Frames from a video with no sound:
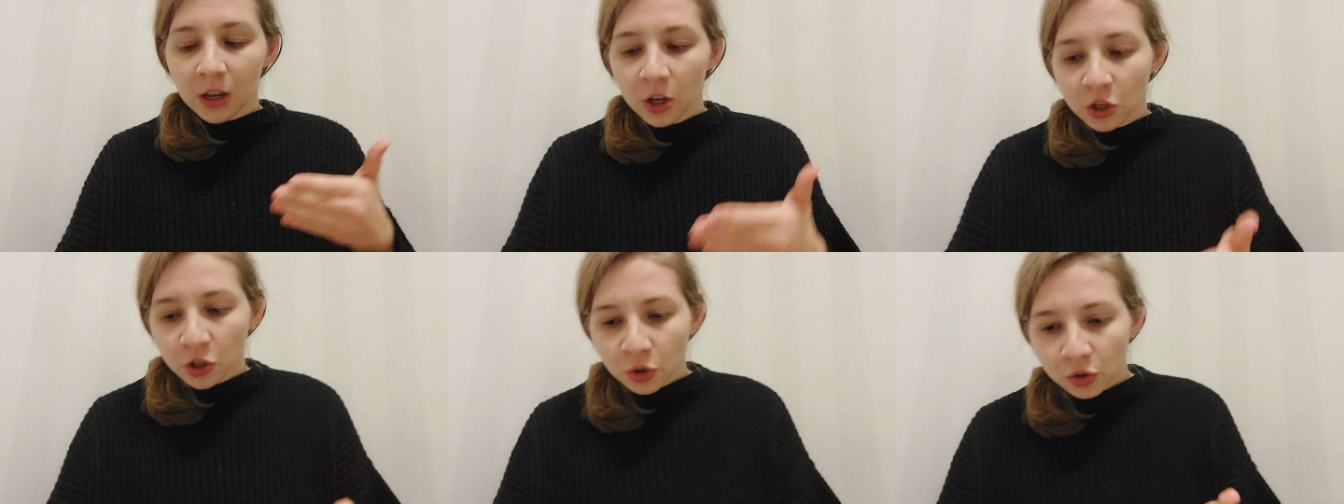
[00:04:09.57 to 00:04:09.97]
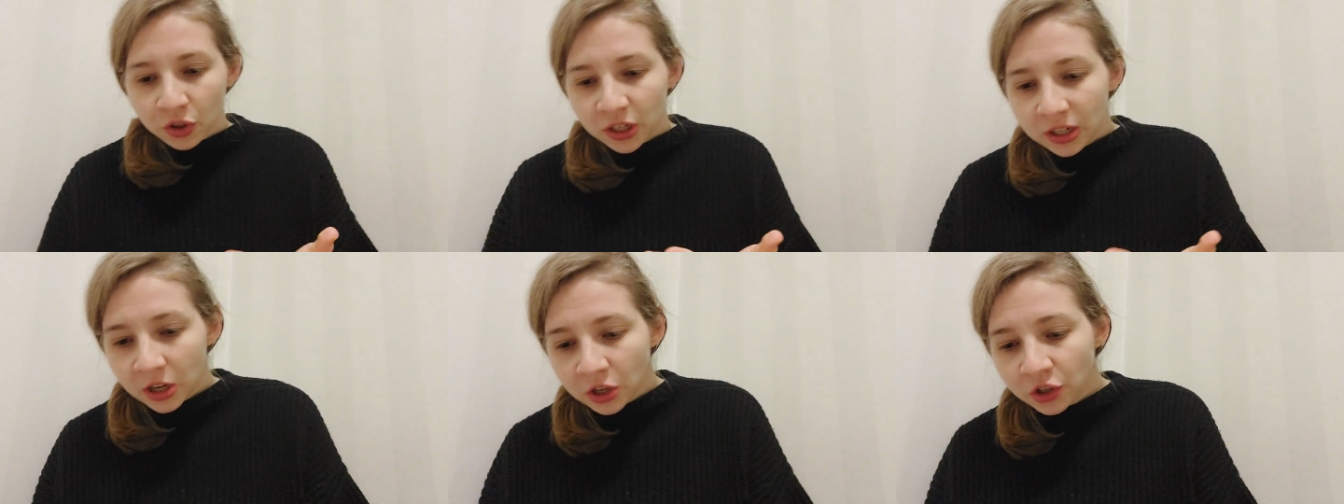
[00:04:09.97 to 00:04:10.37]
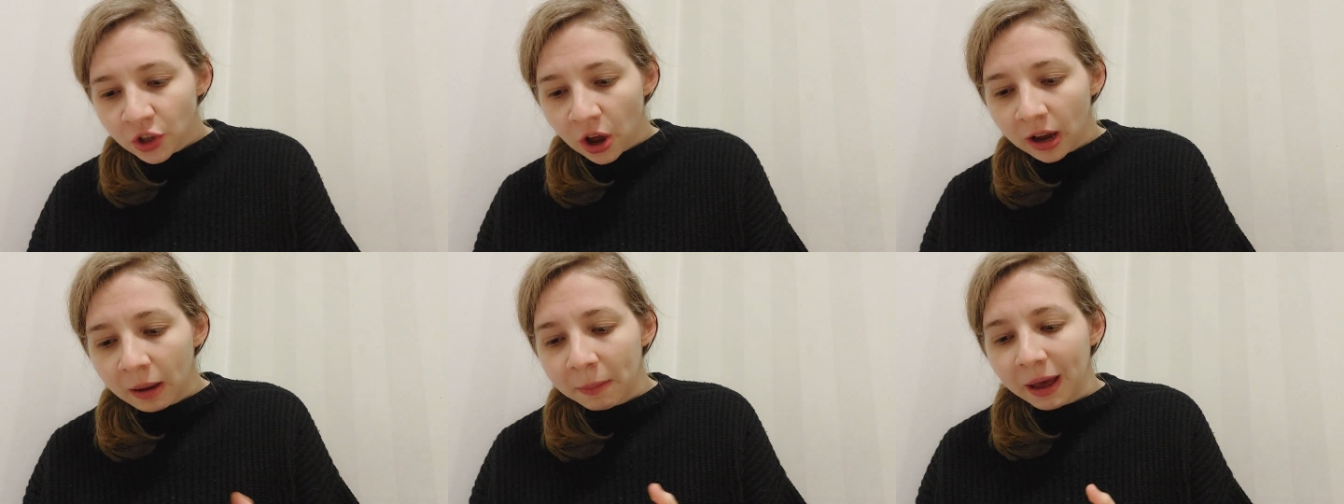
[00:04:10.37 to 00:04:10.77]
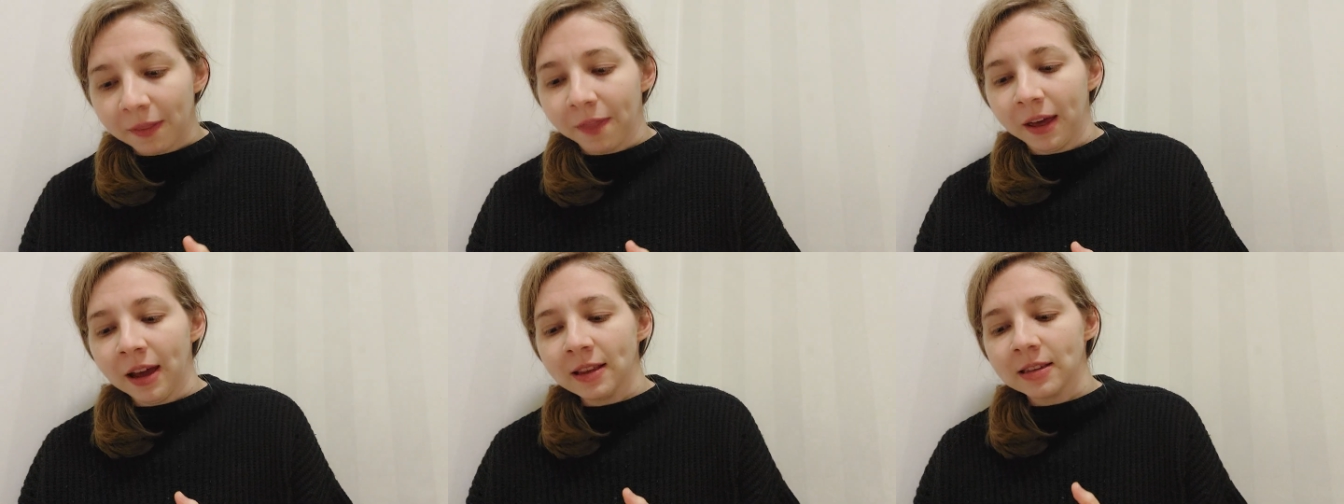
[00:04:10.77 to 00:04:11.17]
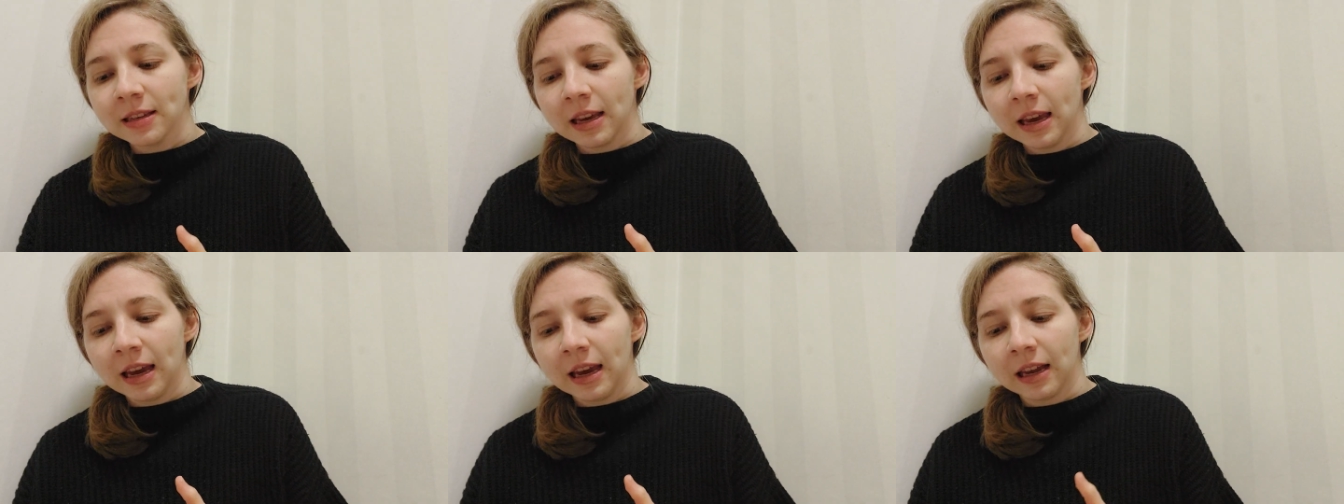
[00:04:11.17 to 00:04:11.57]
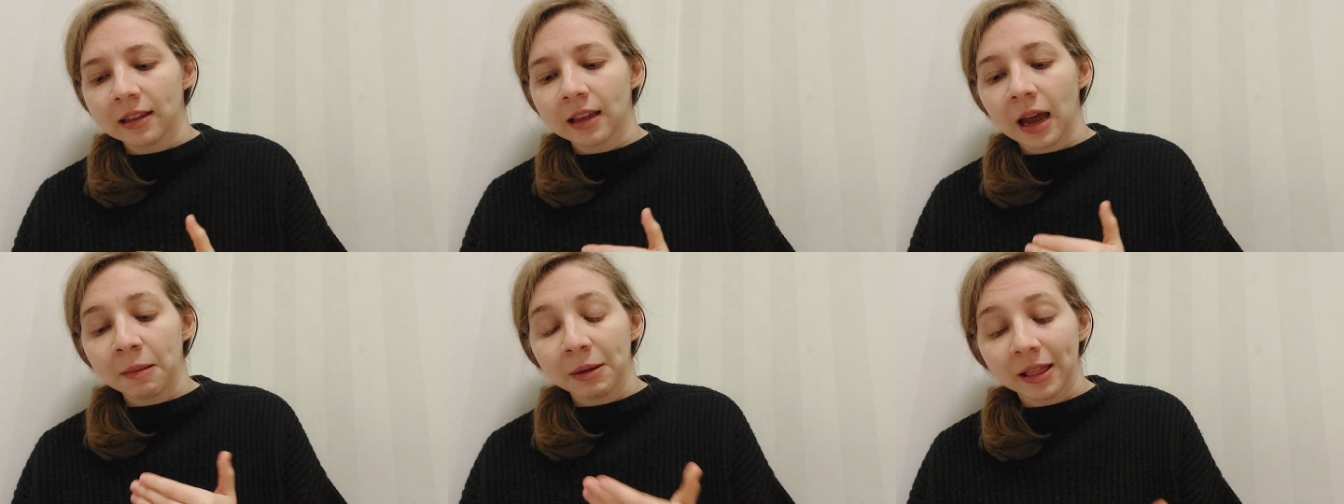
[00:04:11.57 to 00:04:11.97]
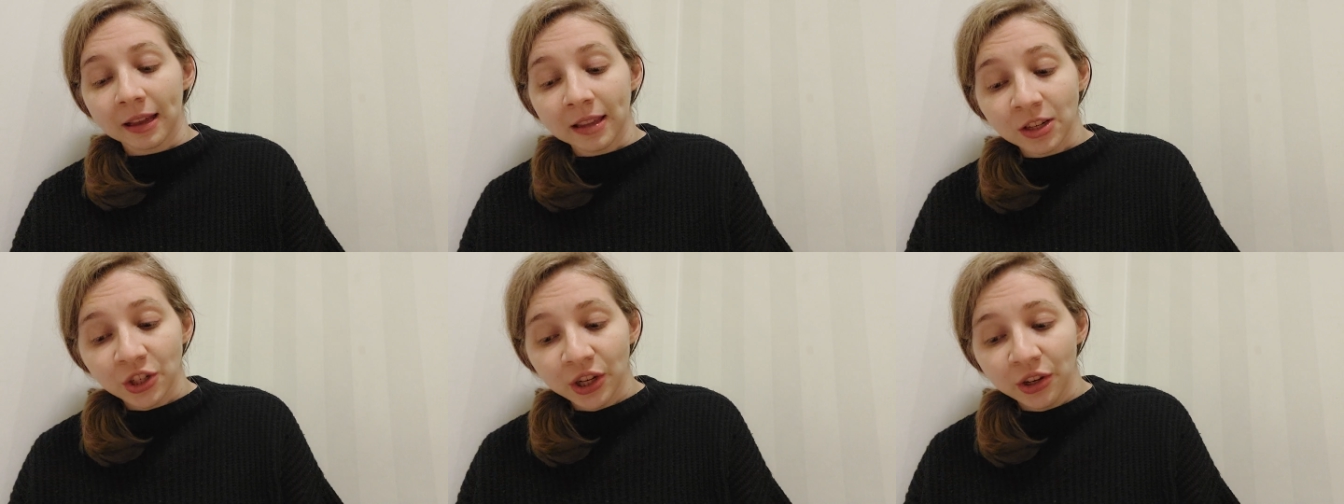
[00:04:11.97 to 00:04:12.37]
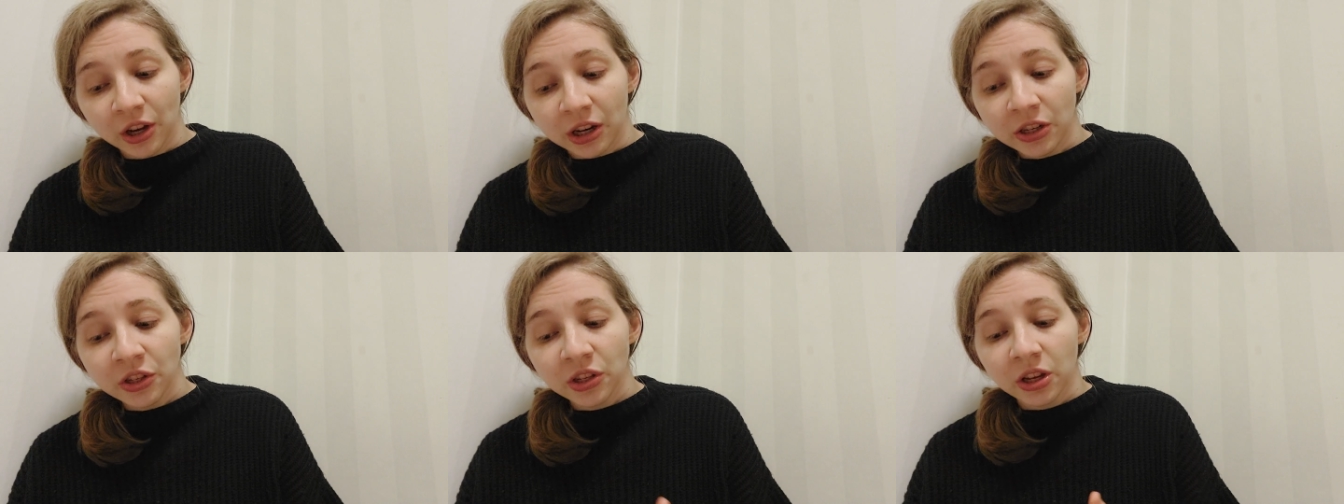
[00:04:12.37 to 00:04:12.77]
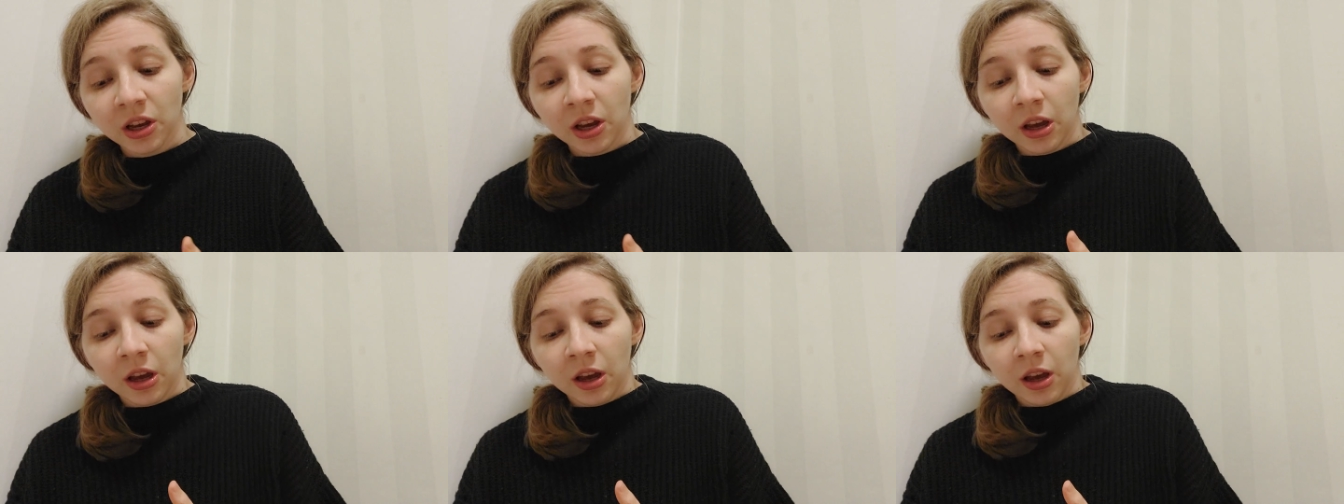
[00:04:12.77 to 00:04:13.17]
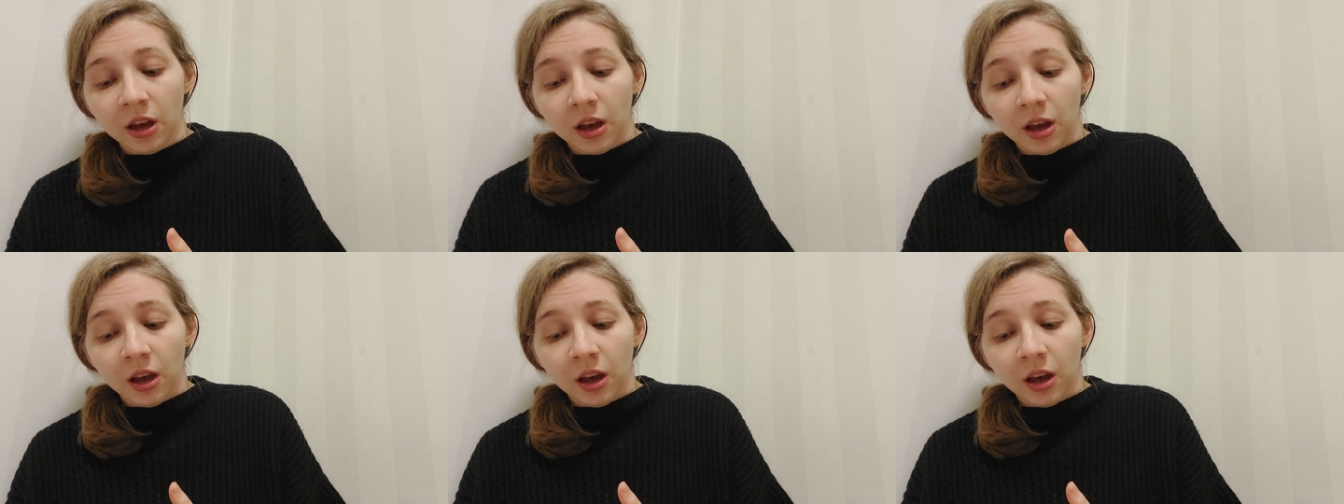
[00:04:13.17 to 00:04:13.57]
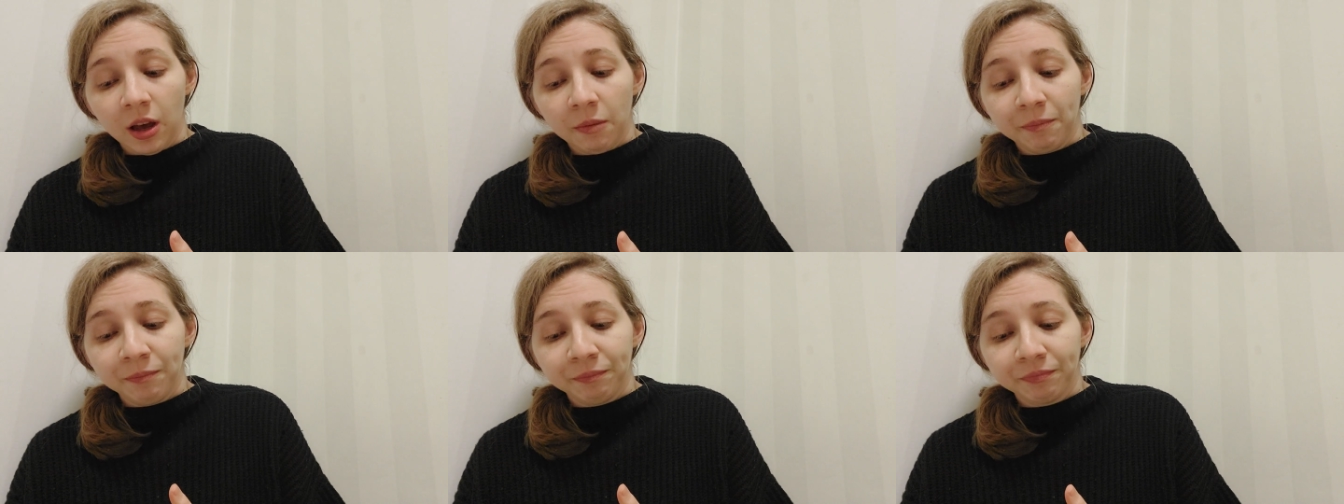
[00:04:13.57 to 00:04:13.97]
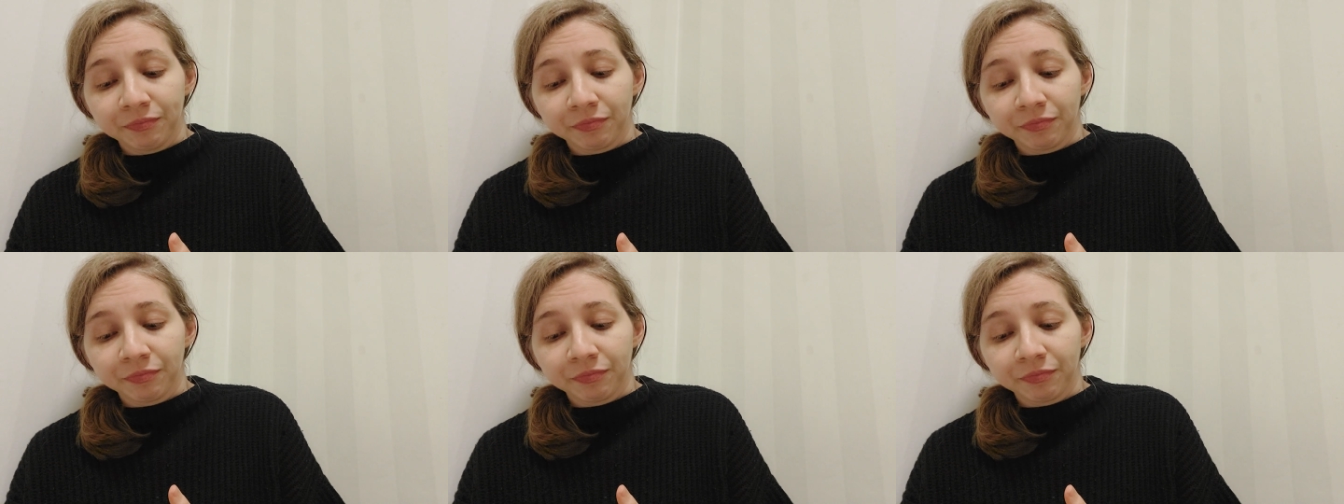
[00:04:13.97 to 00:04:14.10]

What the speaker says: so she does talk about that, and I'm glad that she does. But